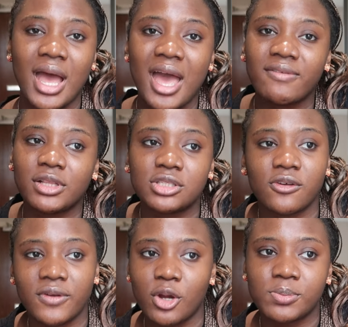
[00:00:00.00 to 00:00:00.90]
I have a lot
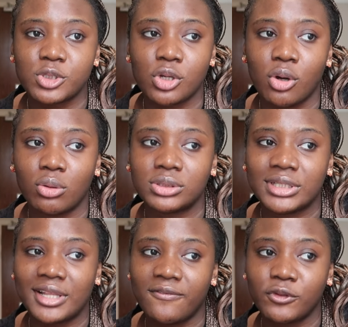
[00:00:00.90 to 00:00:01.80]
of herb
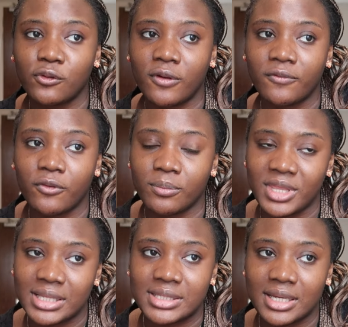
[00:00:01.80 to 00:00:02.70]
salt left over from
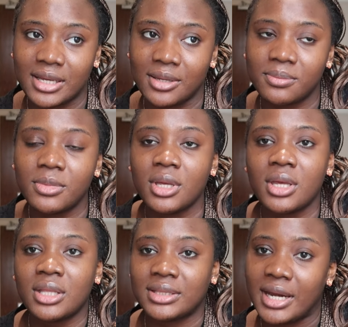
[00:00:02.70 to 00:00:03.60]
that time
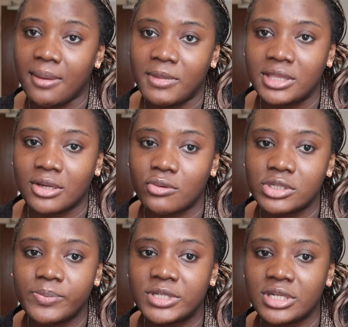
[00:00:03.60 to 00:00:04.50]
that I made the
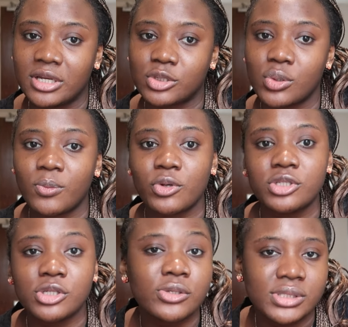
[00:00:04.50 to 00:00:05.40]
crispy duck, so I'm
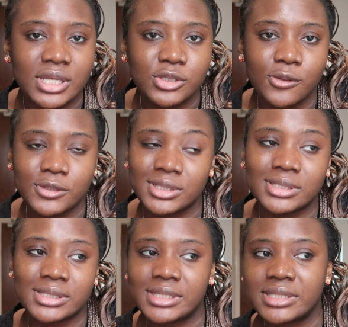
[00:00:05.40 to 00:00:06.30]
going to use that salt
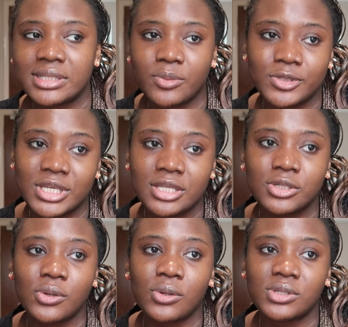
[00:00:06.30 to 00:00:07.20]
to season the
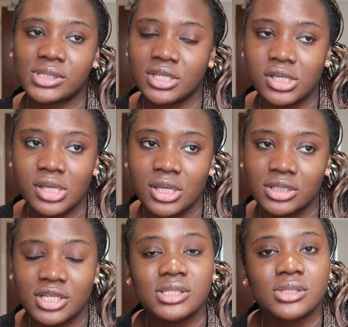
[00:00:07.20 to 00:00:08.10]
potatoes, the
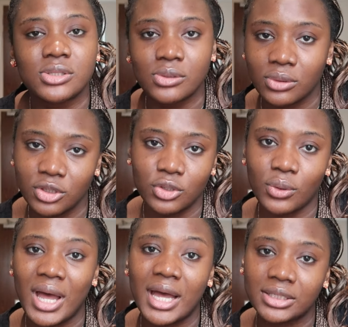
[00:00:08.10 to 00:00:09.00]
chicken, just to, you
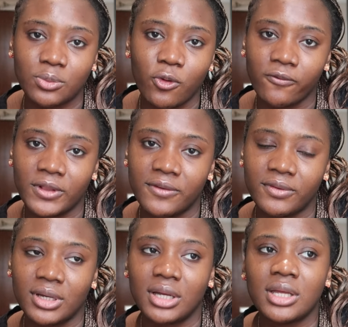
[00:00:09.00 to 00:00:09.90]
know, add more
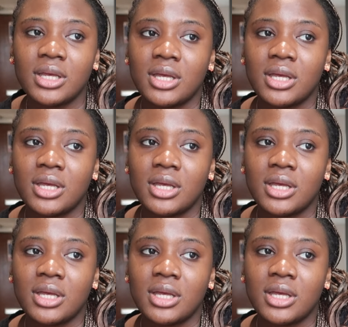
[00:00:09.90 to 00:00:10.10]
flavor.